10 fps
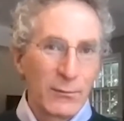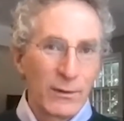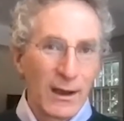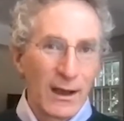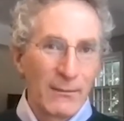
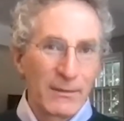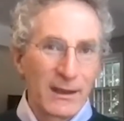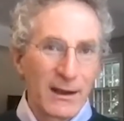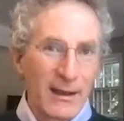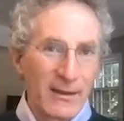
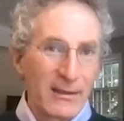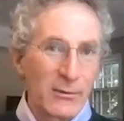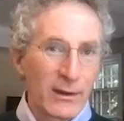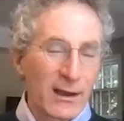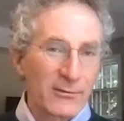And they do a
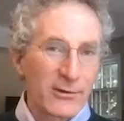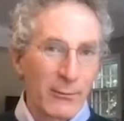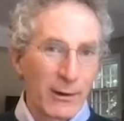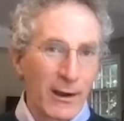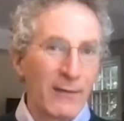contract
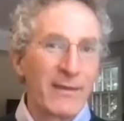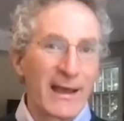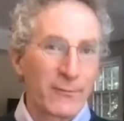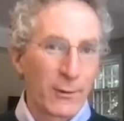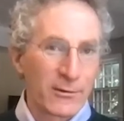where of
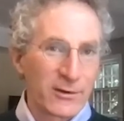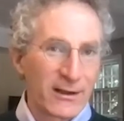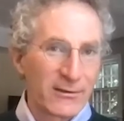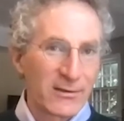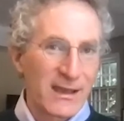that
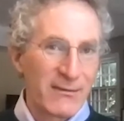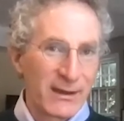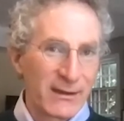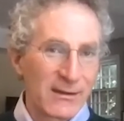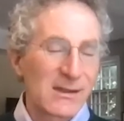$400
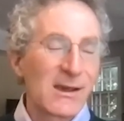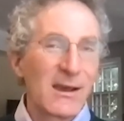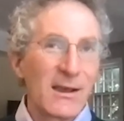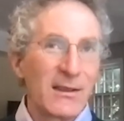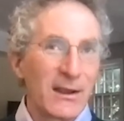savings,
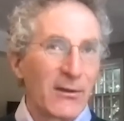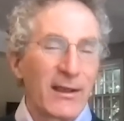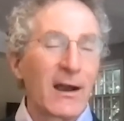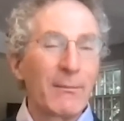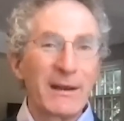the
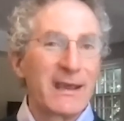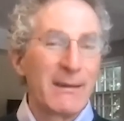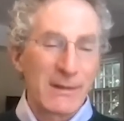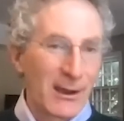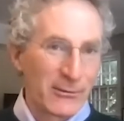company
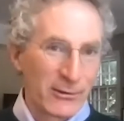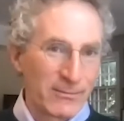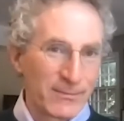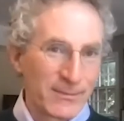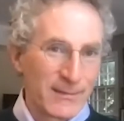keeps 100
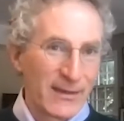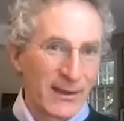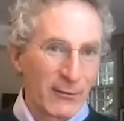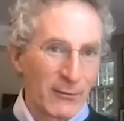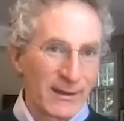and the
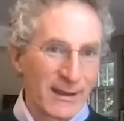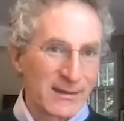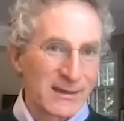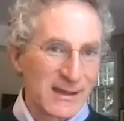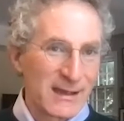government gets
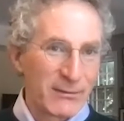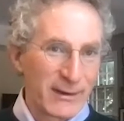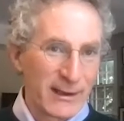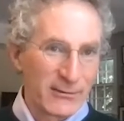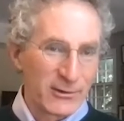to save
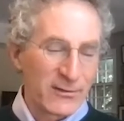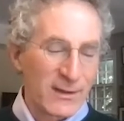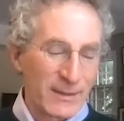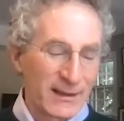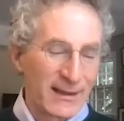300 or
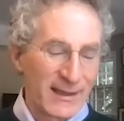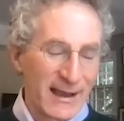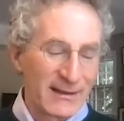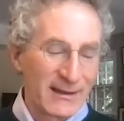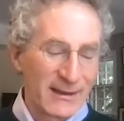something like that.
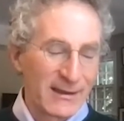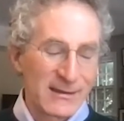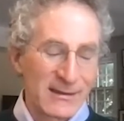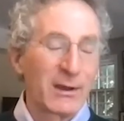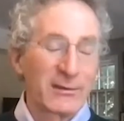It's
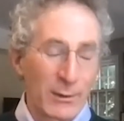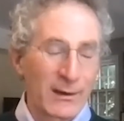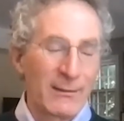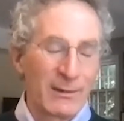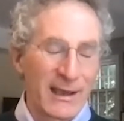much more
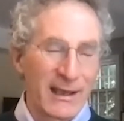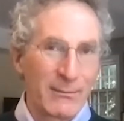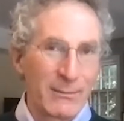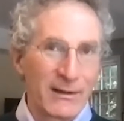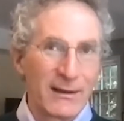complicated,
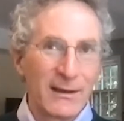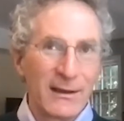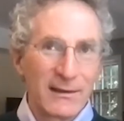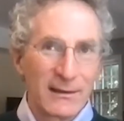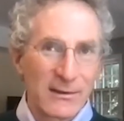but
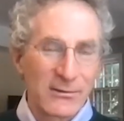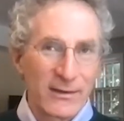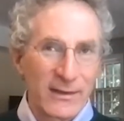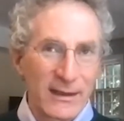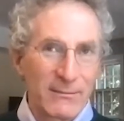to illustrate
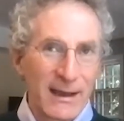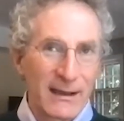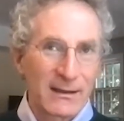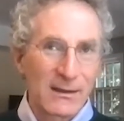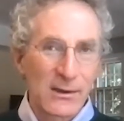the
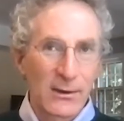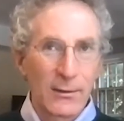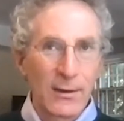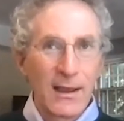impact. And so